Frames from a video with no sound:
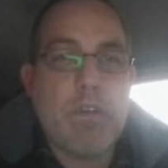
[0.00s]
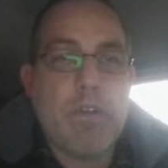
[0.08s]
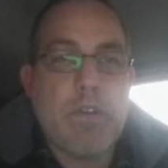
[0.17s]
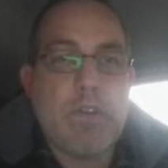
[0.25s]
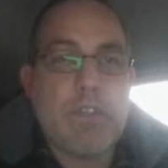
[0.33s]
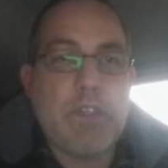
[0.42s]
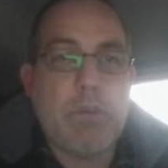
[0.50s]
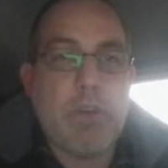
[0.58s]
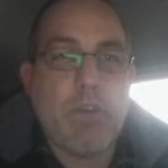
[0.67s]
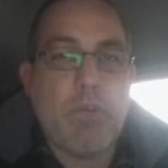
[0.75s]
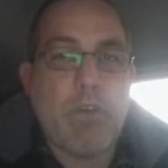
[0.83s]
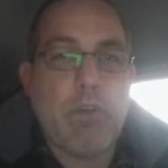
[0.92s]
See what other
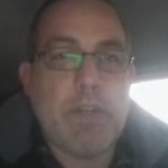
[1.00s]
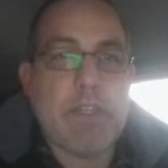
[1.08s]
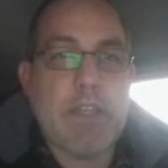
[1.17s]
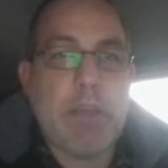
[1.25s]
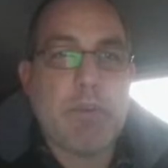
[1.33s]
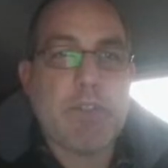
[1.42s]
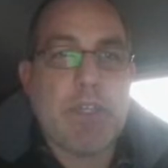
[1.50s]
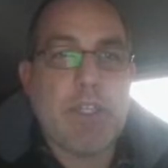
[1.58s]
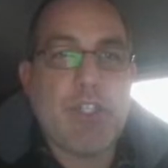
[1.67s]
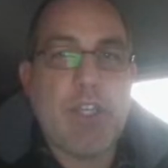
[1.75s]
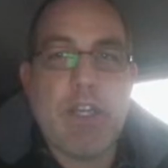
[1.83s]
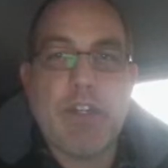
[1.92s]
wall waiting tables I
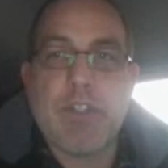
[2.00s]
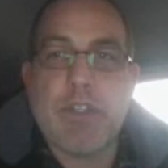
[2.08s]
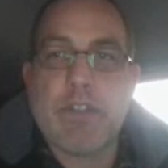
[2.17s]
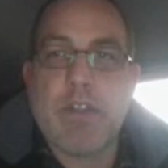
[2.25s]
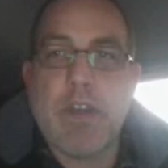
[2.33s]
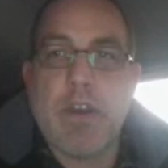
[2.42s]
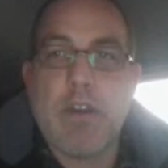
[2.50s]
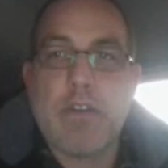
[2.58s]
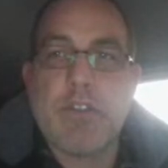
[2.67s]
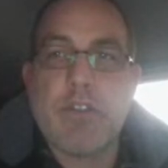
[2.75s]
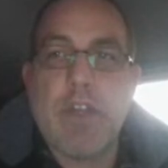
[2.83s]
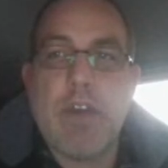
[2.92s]
changed since stock.
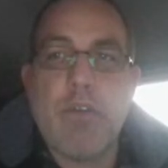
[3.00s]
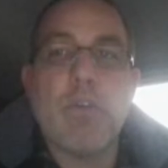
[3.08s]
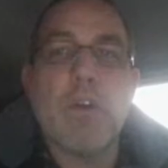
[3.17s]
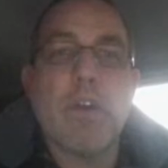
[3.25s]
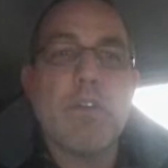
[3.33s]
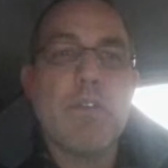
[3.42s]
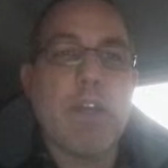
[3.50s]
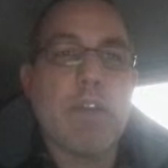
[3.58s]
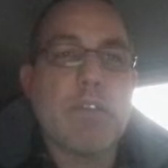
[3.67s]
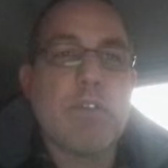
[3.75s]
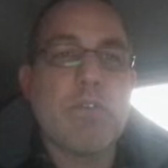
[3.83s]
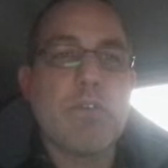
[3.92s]
Just that one. Okay,
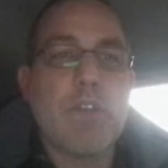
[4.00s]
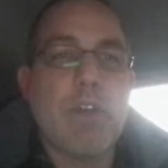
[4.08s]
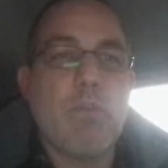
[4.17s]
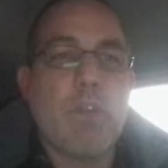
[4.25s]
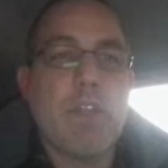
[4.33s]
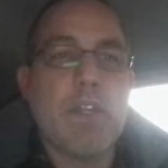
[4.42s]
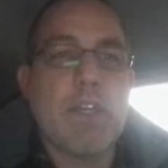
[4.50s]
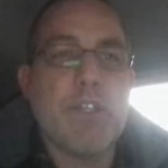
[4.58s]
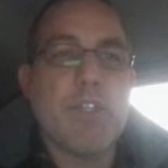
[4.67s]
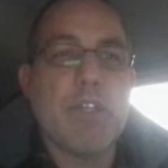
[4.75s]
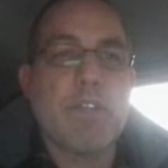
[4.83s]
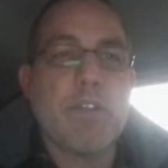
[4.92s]
so there's only that one that I
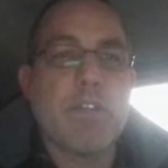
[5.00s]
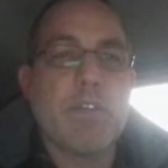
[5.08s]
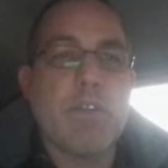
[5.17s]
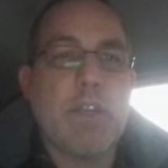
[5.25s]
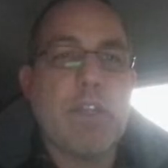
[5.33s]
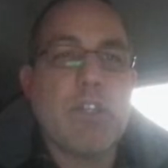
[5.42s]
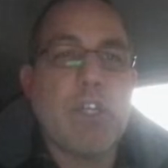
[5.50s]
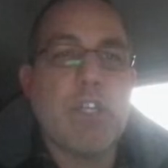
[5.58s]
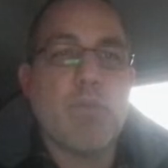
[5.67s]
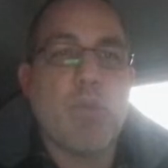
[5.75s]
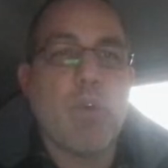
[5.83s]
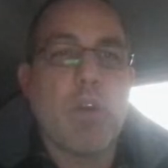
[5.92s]
adjusted, so I can change
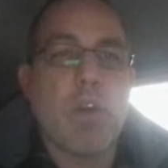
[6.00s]
more.